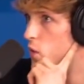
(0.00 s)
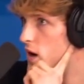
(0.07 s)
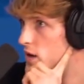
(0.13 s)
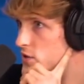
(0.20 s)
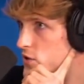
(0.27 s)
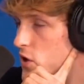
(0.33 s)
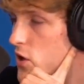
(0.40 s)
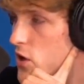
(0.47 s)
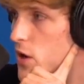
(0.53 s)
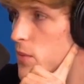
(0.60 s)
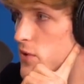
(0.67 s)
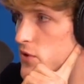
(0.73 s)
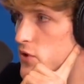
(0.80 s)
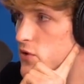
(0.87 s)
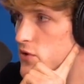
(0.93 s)
want to hook up
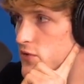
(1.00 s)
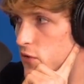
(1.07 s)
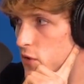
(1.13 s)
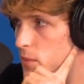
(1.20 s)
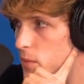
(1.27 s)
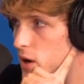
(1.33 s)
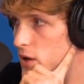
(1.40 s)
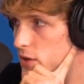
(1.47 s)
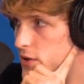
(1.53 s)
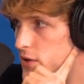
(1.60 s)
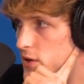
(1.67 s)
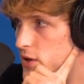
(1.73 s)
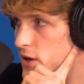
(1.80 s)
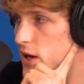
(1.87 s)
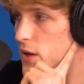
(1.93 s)
with dudes for a
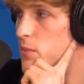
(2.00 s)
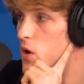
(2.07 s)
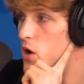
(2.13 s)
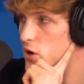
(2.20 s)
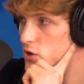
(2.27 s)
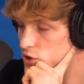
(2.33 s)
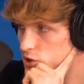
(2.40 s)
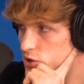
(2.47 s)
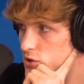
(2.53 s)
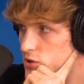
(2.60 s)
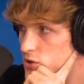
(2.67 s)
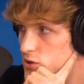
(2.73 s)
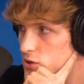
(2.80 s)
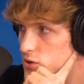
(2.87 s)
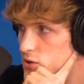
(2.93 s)
month in March,
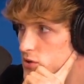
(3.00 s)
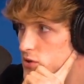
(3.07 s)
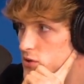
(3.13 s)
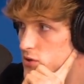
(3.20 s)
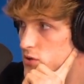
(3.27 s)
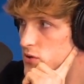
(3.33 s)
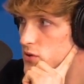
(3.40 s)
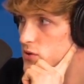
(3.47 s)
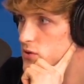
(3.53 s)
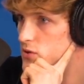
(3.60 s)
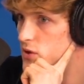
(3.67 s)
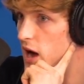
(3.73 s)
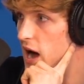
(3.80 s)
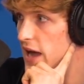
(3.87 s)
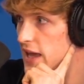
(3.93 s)

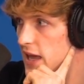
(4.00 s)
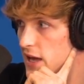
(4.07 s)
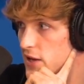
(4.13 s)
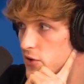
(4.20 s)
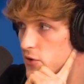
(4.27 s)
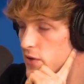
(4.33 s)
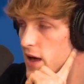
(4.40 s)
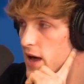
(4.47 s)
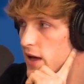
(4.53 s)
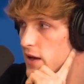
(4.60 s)
I can't do